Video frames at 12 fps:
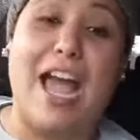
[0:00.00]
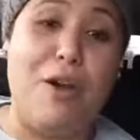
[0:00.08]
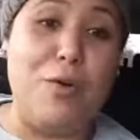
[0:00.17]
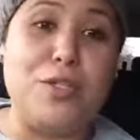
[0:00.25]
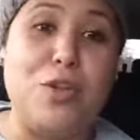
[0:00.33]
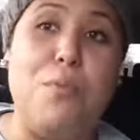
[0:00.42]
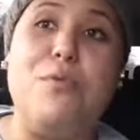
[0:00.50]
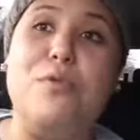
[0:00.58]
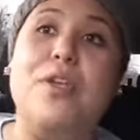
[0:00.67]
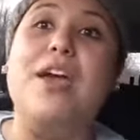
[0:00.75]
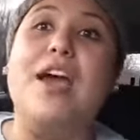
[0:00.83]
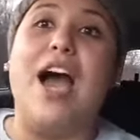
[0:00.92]
I was
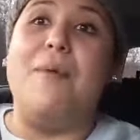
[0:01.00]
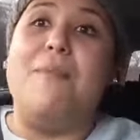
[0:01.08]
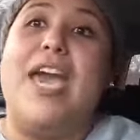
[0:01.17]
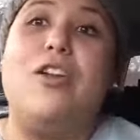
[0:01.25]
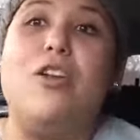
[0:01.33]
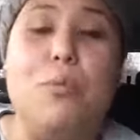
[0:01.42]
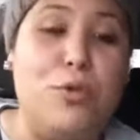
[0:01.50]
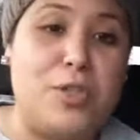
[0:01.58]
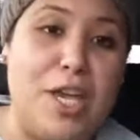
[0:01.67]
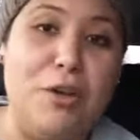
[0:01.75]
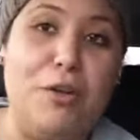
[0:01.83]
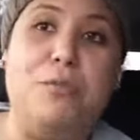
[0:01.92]
almost, a man
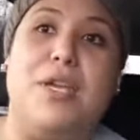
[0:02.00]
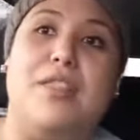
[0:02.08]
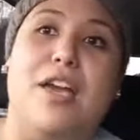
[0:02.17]
almost killed me